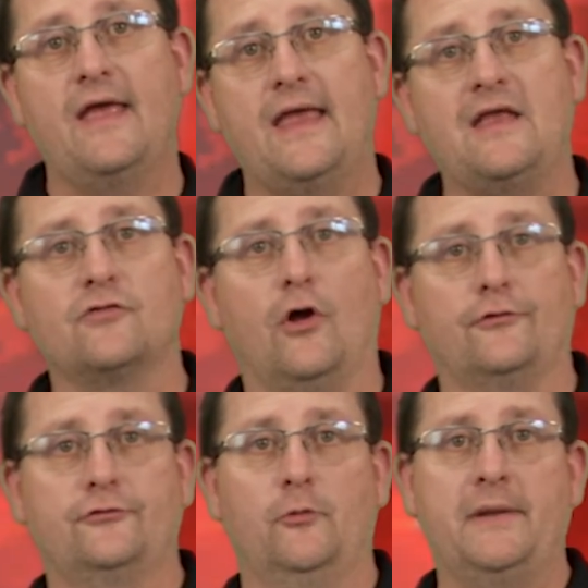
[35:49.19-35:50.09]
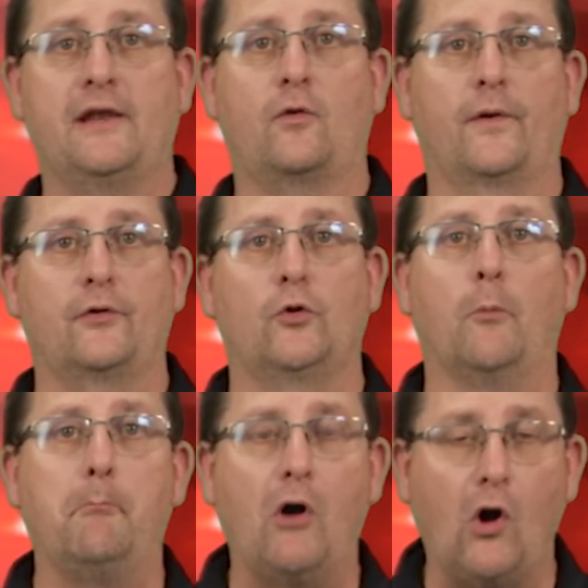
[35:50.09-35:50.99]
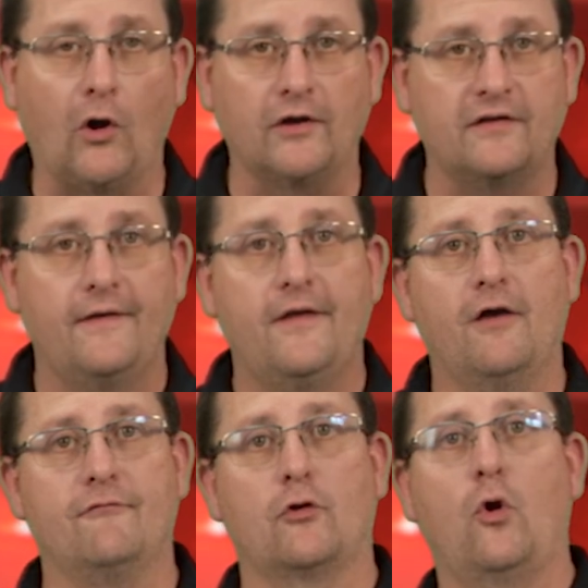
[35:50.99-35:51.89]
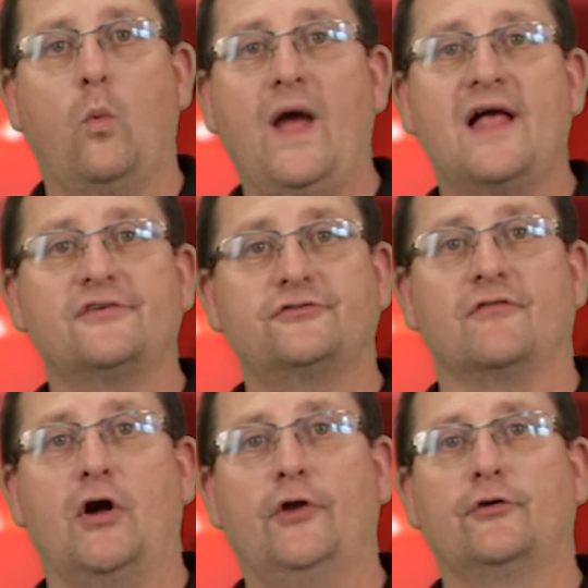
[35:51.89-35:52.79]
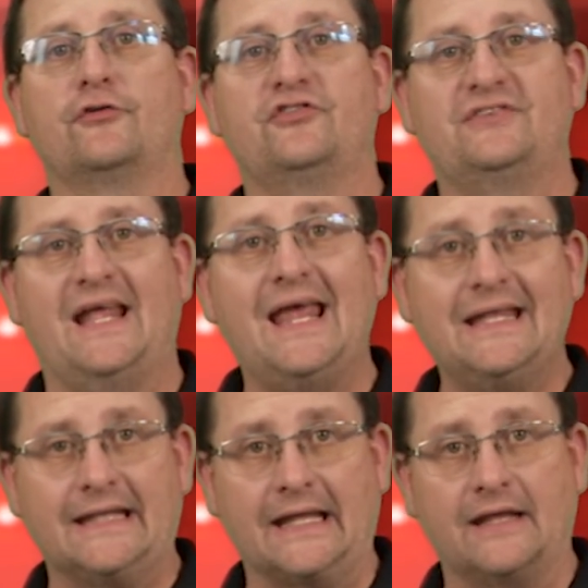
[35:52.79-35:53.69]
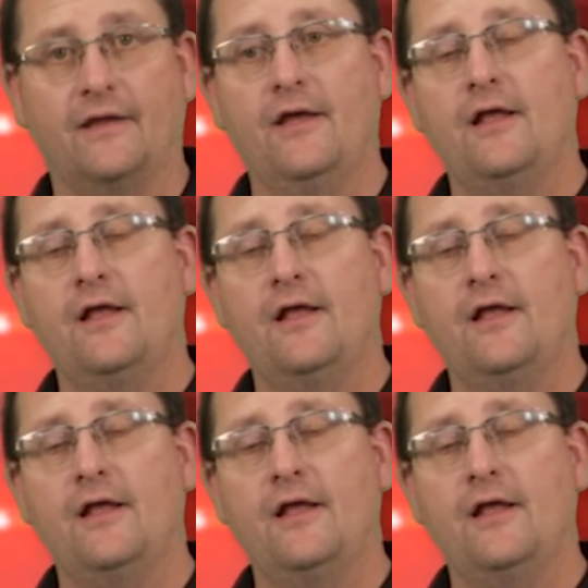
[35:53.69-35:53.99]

He's also been a critical part of the quest of understanding